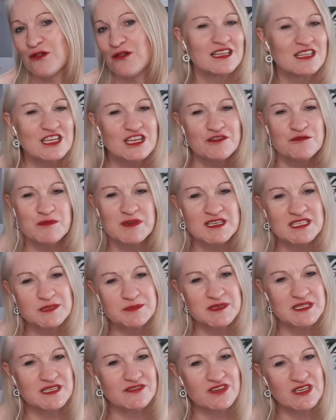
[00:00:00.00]
Can you give me a
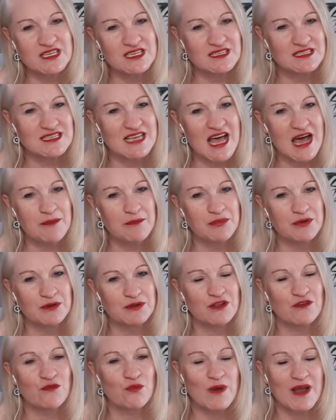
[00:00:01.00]
specific
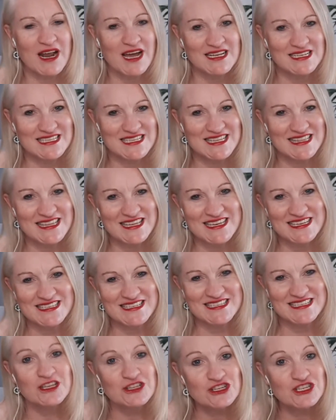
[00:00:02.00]
example of when I did
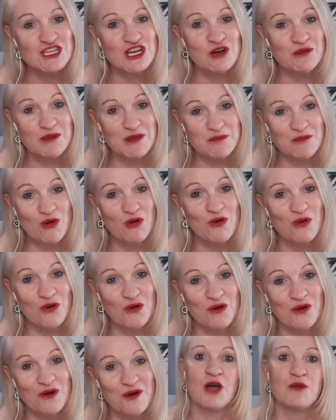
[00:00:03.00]
this? Can you tell me more?